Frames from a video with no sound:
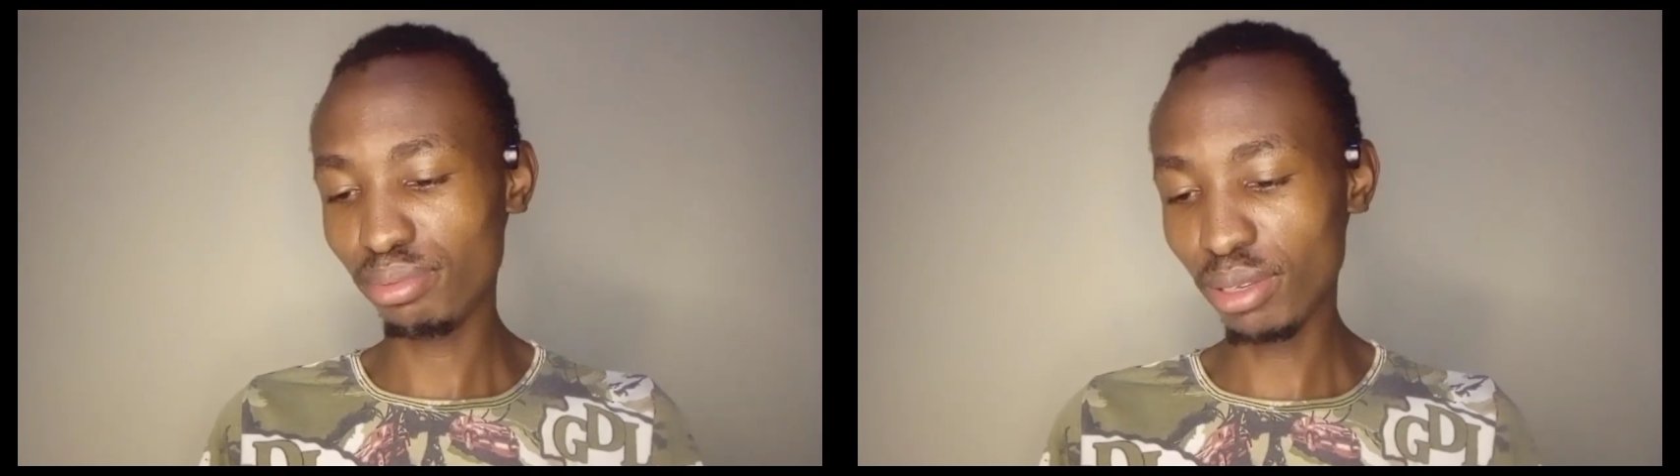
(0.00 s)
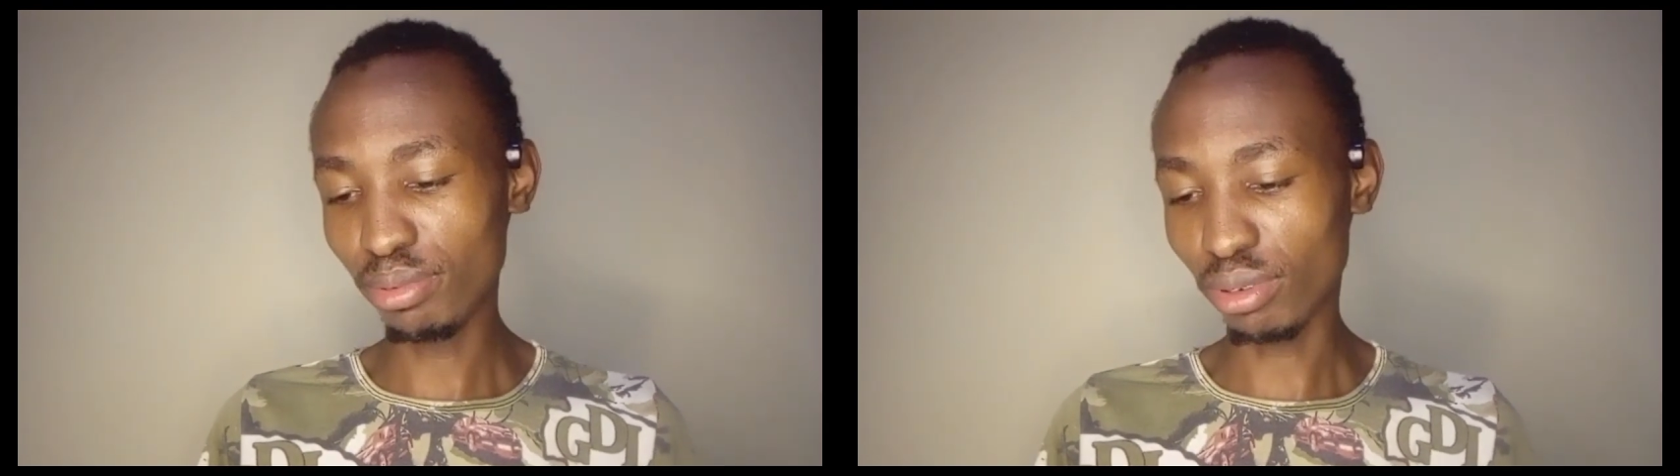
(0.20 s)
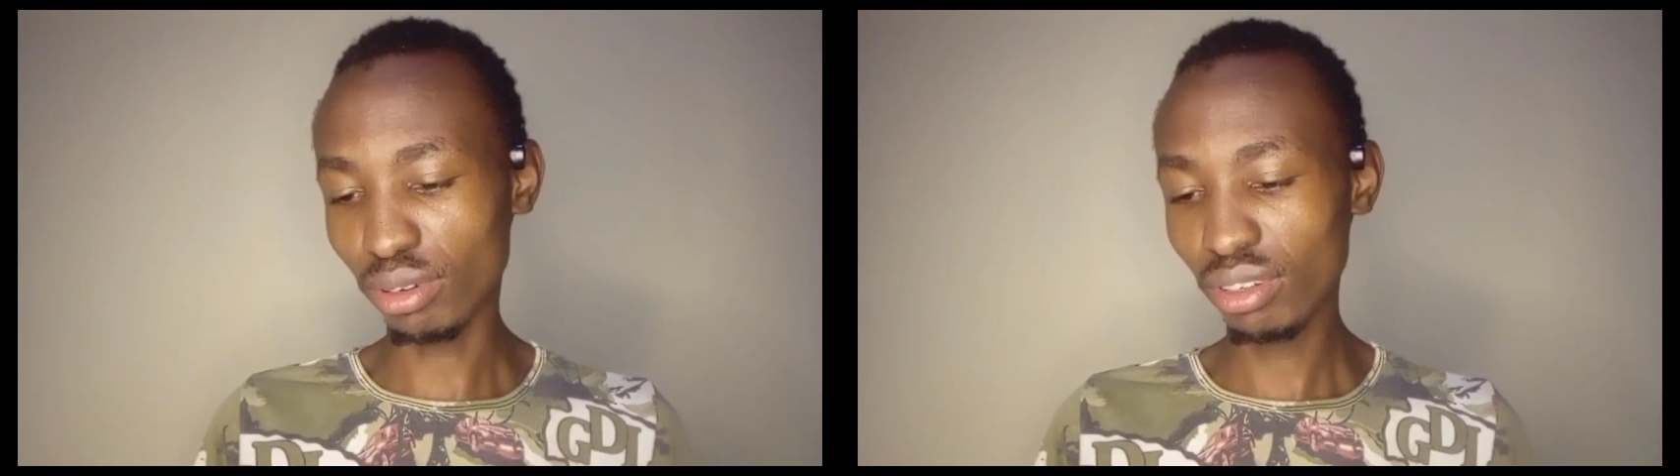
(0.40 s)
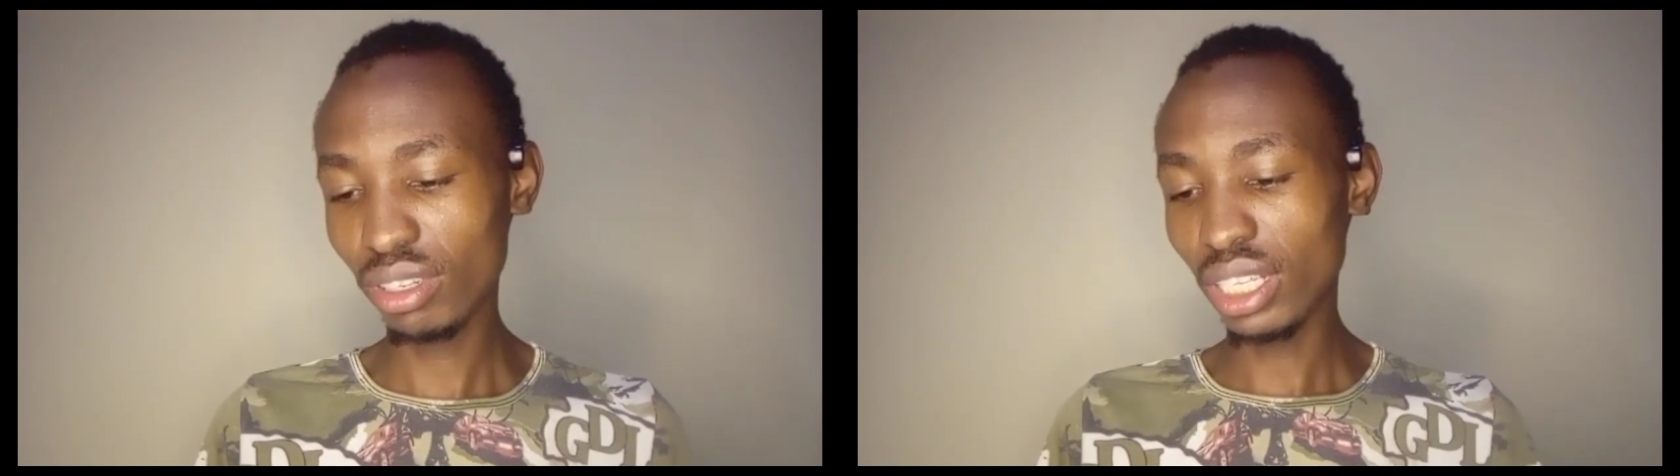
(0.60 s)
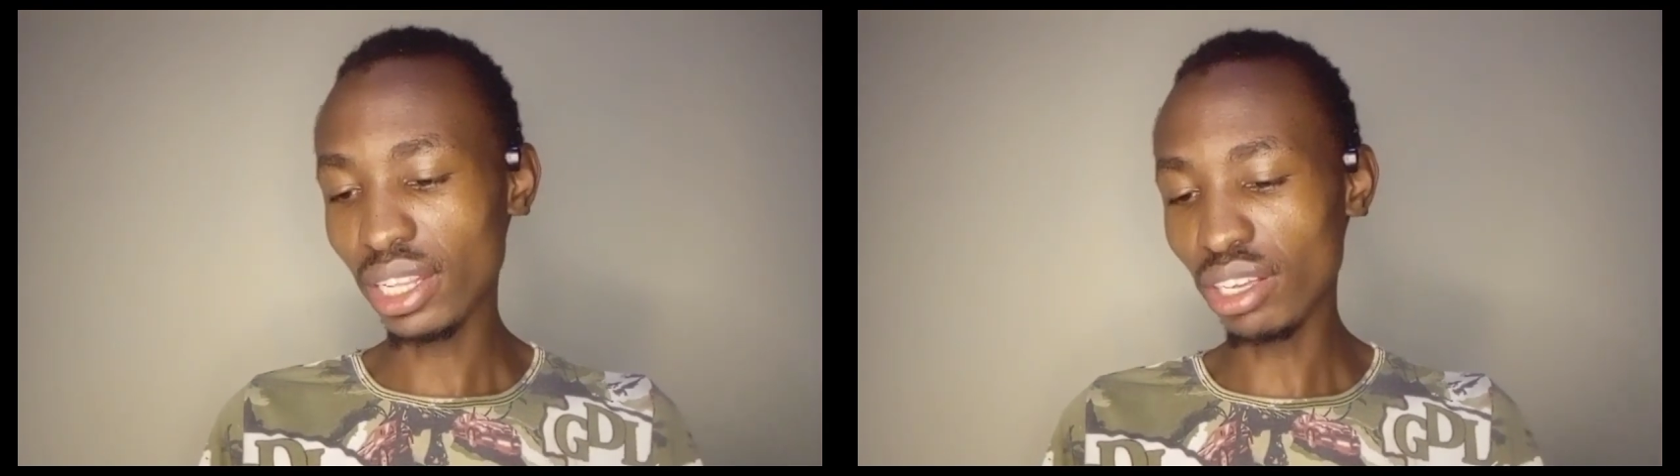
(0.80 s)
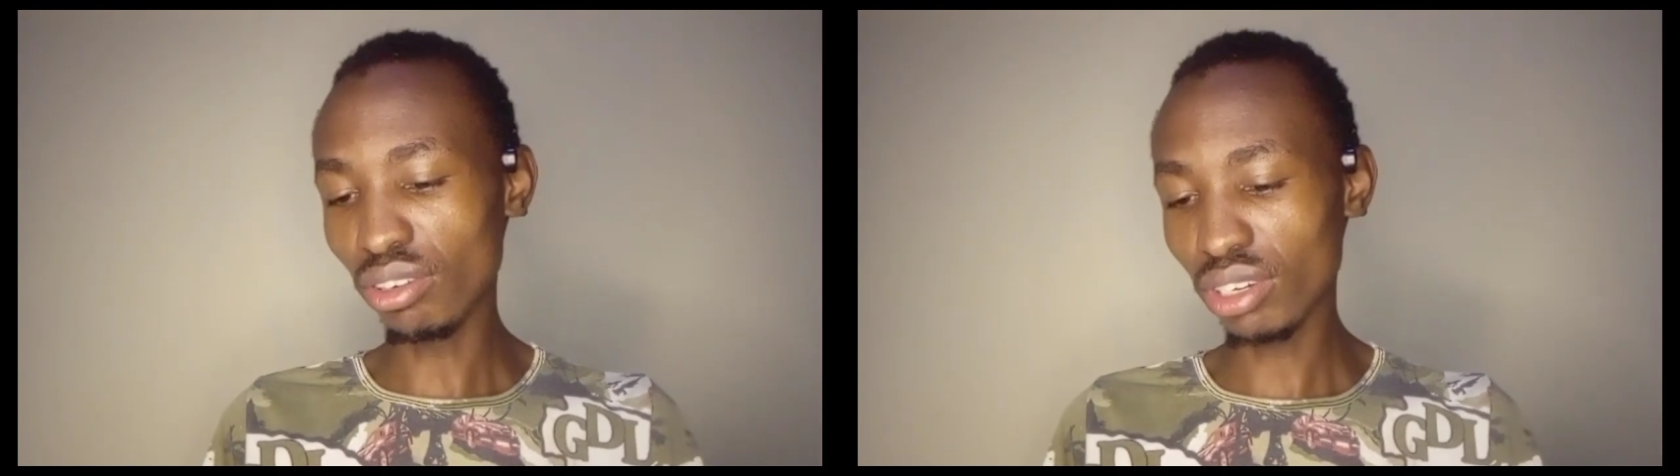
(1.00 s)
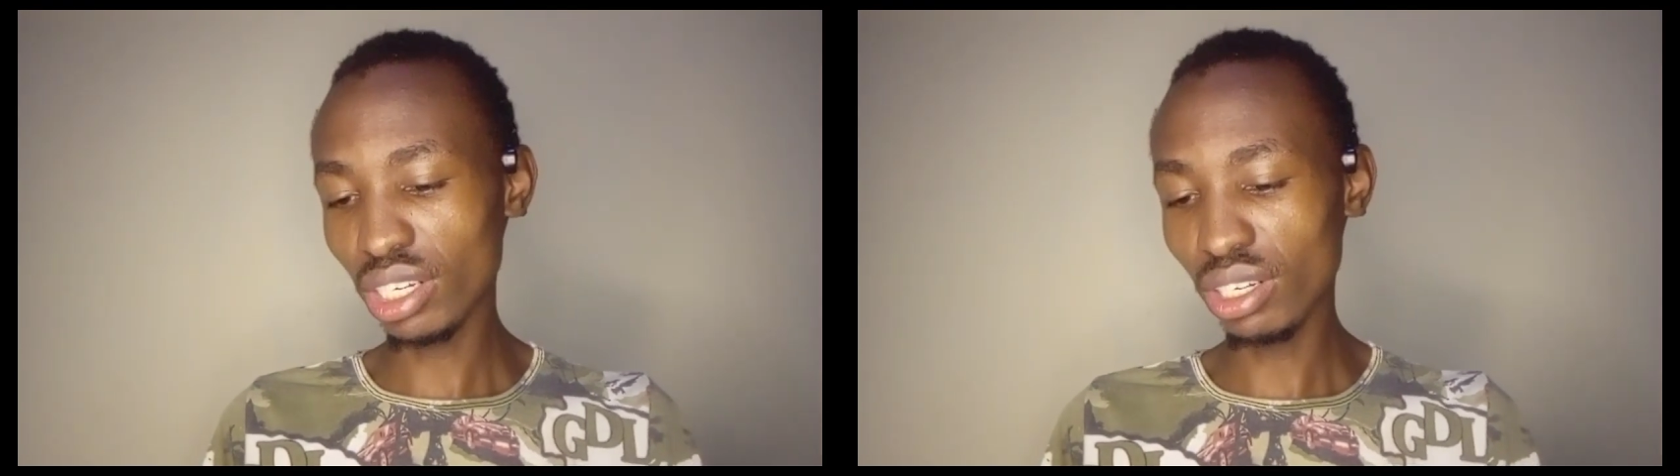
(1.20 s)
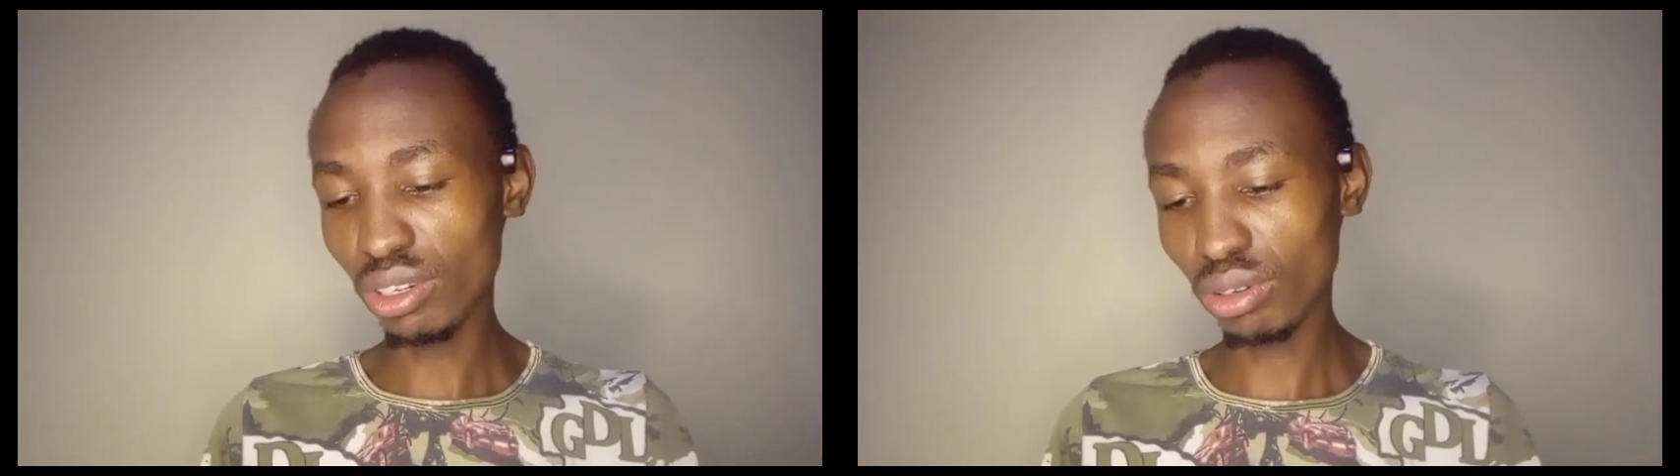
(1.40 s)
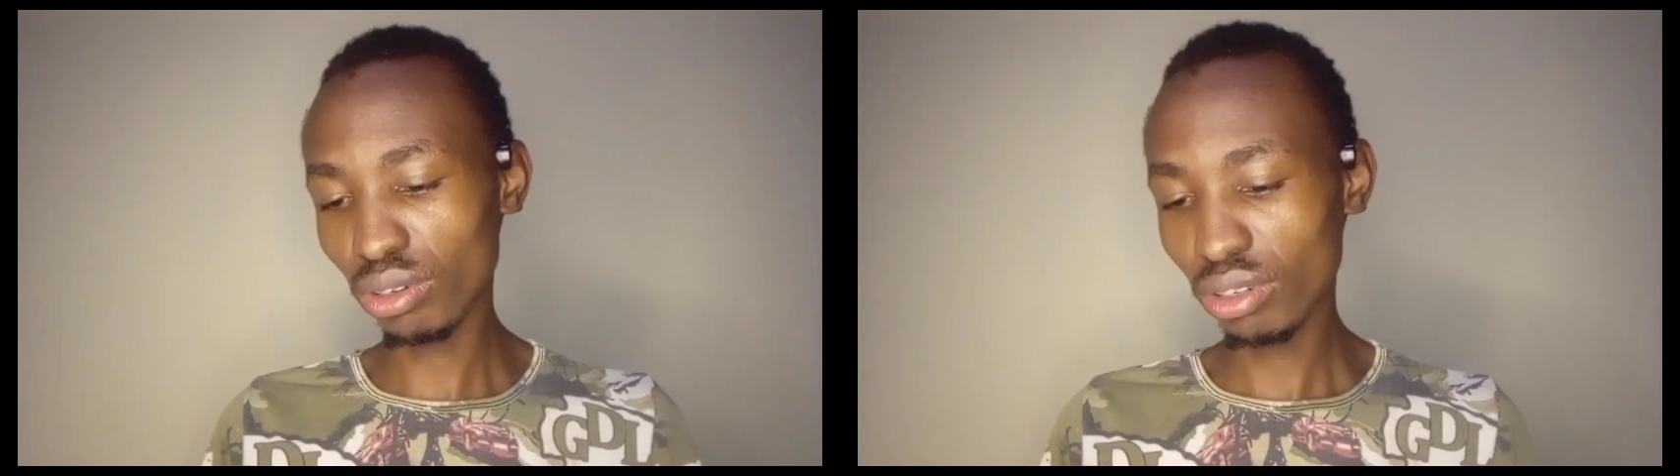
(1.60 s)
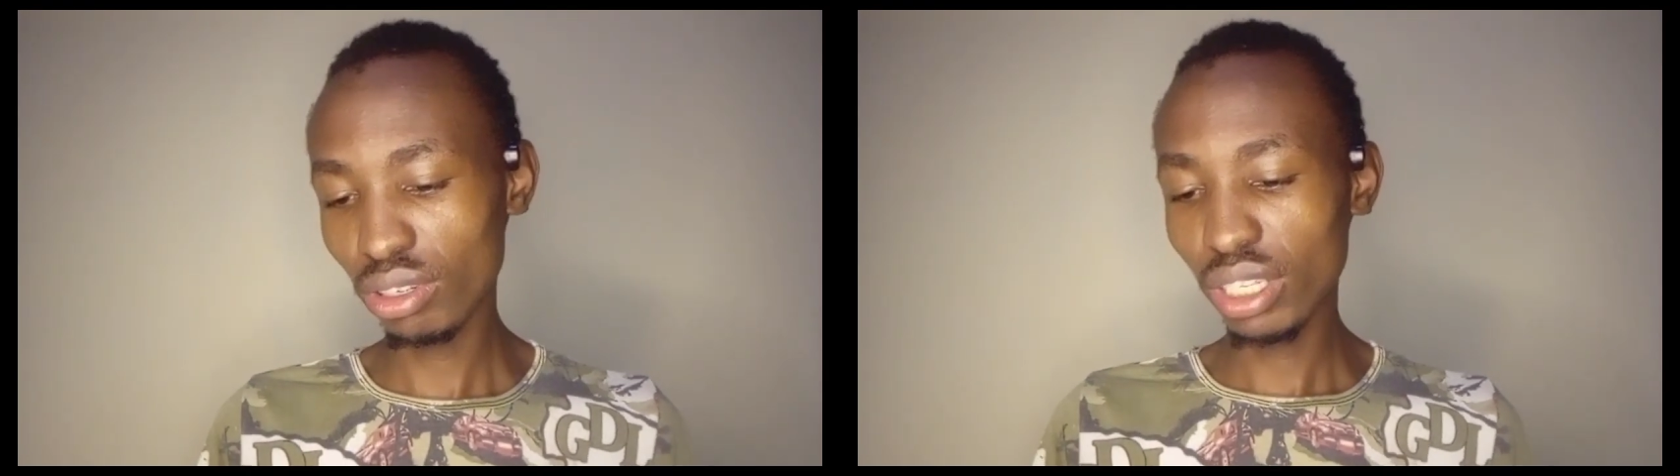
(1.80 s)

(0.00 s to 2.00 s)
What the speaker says: people they already know